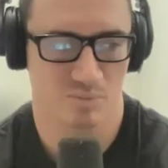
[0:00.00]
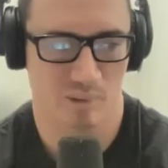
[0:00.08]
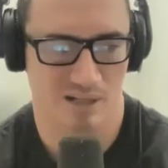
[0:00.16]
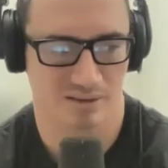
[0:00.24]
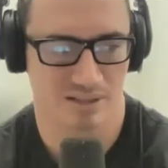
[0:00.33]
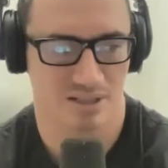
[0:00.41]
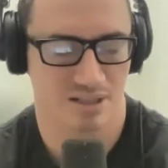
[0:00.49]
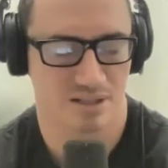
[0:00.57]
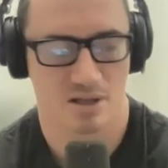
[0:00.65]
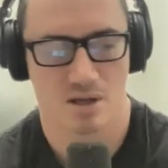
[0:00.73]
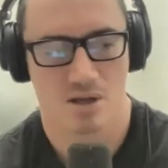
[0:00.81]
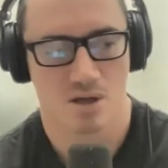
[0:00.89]
about this
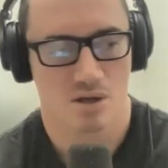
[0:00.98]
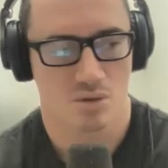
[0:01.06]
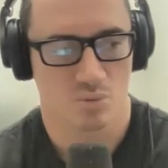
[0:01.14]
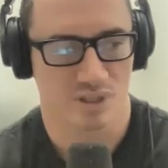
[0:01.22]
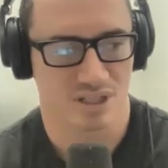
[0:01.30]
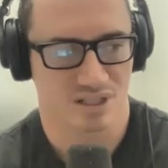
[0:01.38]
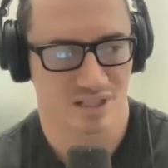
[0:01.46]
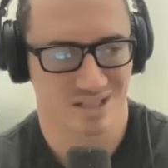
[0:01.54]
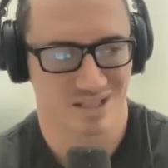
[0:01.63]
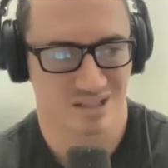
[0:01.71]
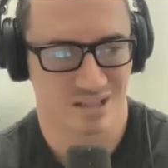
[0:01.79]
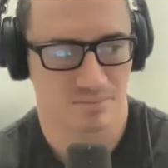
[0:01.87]
when he
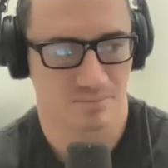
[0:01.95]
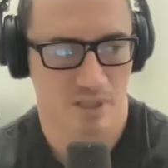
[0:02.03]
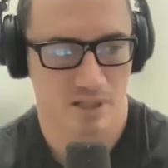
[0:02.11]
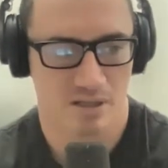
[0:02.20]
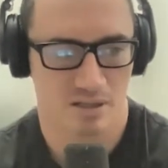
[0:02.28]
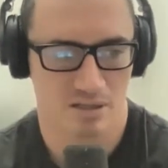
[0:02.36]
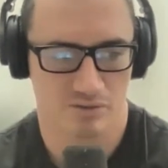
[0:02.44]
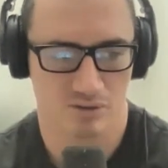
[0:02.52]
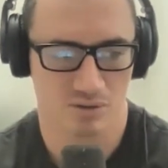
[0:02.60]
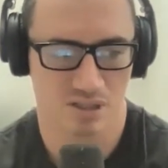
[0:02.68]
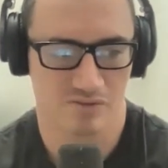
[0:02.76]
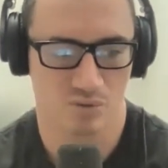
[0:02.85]
says that if you
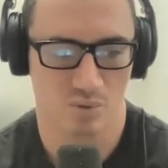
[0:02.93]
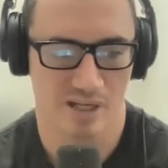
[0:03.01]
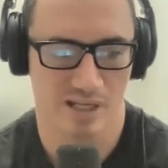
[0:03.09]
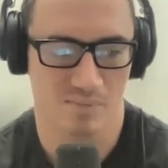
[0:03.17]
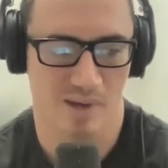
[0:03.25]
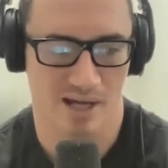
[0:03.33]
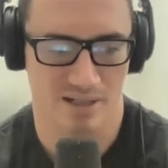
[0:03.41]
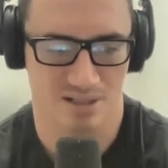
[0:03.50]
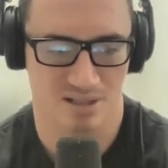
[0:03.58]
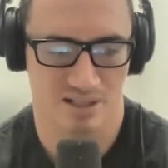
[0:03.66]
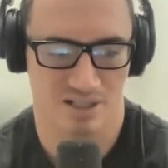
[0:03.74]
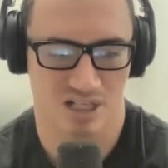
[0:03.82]
give a weak man a
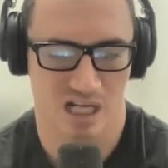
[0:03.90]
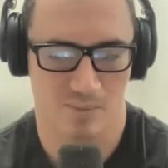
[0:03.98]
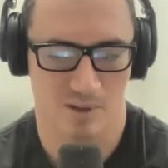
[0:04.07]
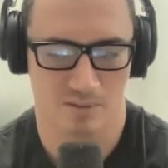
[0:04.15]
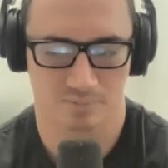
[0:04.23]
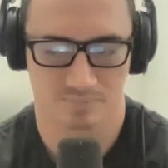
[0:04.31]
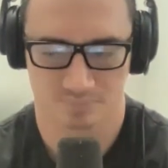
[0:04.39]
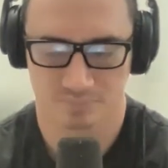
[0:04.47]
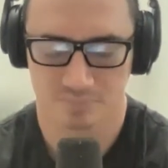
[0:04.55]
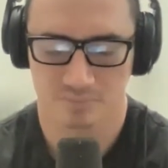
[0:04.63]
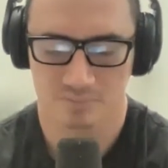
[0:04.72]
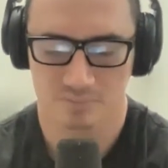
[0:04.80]
sledgehammer
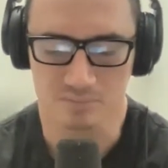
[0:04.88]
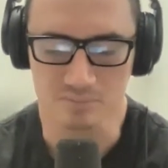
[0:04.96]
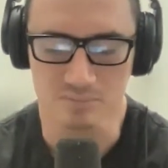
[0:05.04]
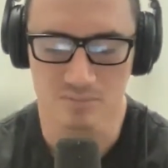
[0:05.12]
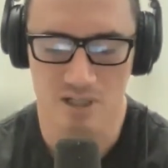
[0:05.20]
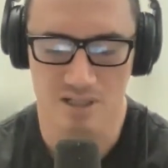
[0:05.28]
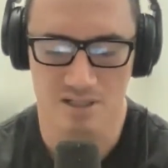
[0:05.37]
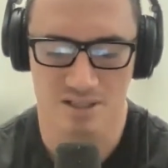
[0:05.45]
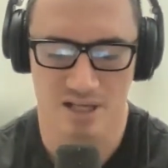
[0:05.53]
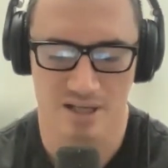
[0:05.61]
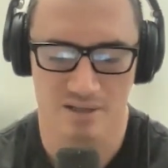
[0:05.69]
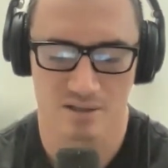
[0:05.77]
and
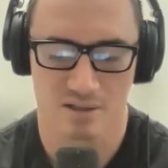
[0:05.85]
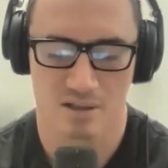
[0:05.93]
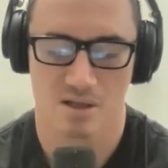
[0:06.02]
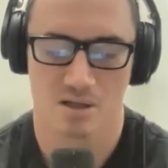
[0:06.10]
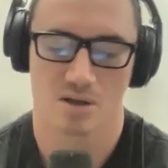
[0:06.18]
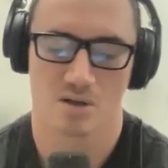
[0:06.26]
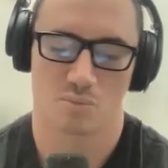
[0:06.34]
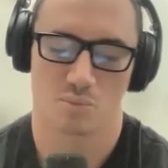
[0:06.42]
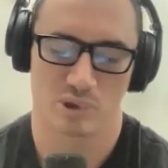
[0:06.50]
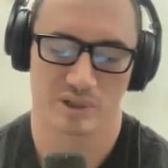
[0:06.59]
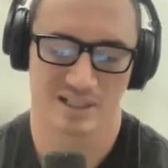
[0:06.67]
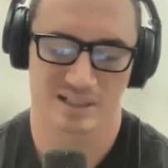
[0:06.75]
say,
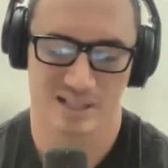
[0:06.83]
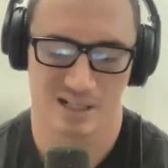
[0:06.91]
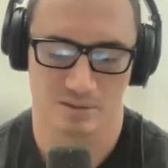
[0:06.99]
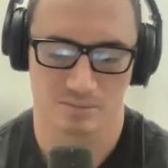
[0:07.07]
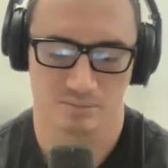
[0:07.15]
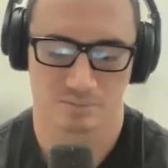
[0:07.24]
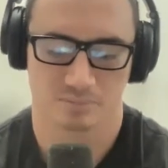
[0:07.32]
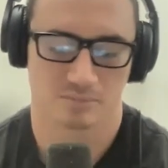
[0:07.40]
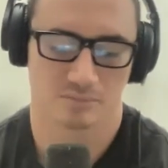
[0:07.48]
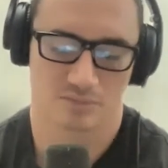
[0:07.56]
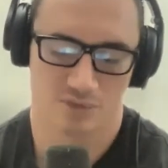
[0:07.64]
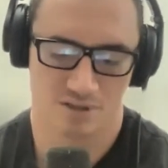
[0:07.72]
bring it down
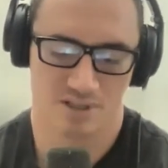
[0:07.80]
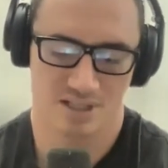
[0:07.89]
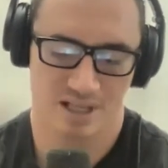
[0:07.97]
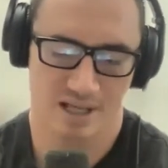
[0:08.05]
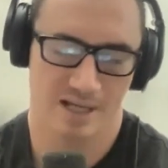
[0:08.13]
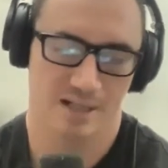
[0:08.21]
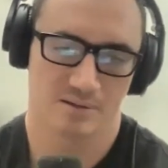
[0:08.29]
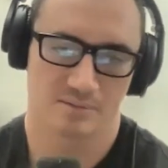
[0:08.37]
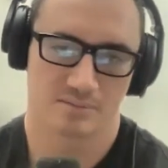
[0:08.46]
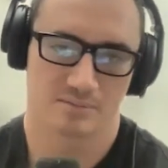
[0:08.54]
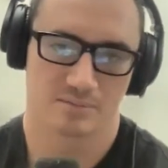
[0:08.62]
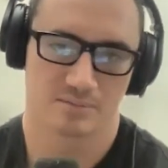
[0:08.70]
to this egg
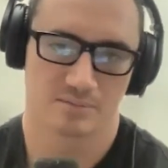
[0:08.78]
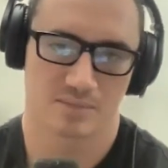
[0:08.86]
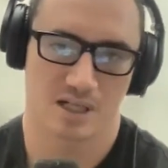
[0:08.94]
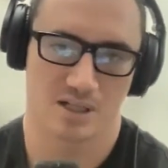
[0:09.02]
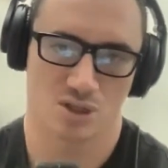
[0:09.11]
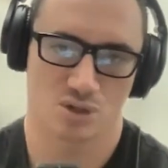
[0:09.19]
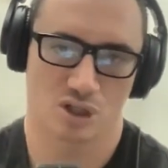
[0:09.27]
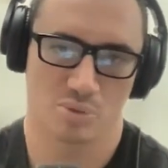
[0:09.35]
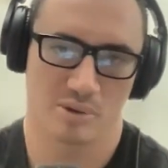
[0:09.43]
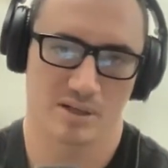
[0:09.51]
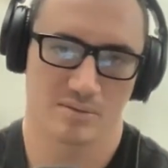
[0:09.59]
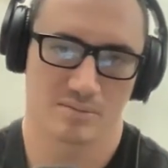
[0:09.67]
and stop
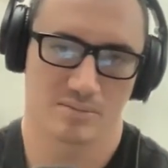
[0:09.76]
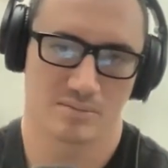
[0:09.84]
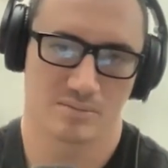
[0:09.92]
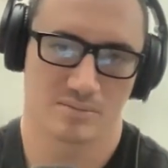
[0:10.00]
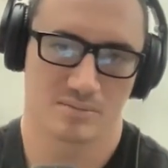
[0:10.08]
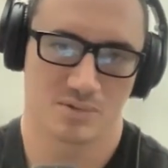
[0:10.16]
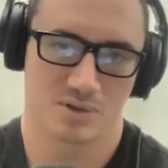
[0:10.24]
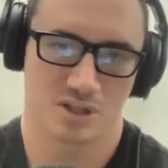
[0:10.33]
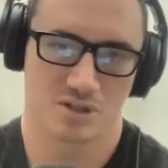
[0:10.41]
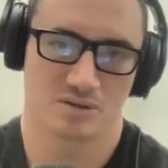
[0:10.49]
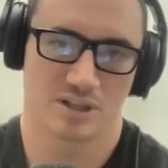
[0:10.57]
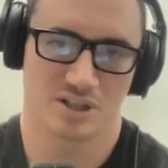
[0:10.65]
it
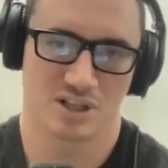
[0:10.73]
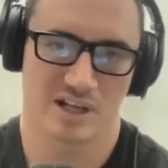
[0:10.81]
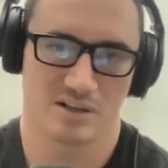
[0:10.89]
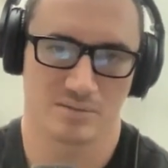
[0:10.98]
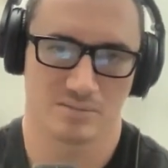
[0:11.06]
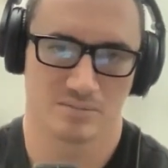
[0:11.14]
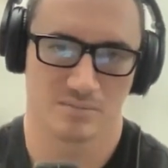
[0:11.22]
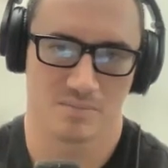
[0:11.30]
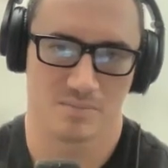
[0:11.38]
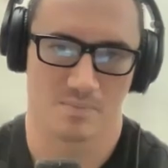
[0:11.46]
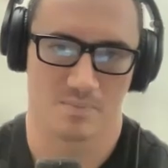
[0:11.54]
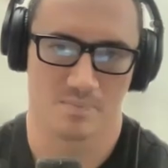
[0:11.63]
just on the shell
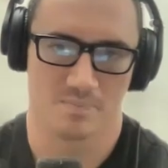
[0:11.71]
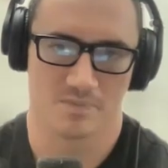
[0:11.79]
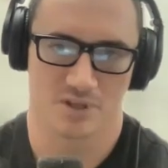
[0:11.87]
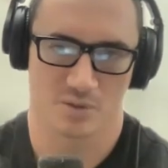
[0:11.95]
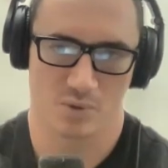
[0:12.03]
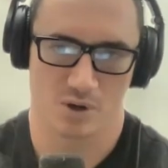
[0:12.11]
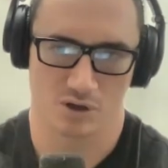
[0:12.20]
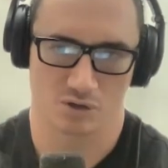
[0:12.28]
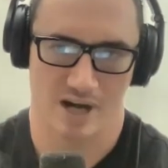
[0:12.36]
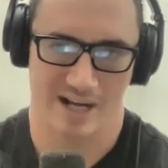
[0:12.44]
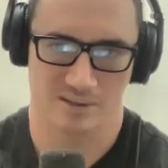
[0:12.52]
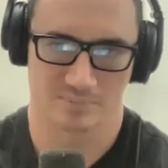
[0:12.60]
so it won't
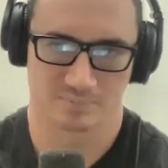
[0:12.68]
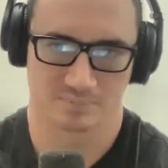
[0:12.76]
crack,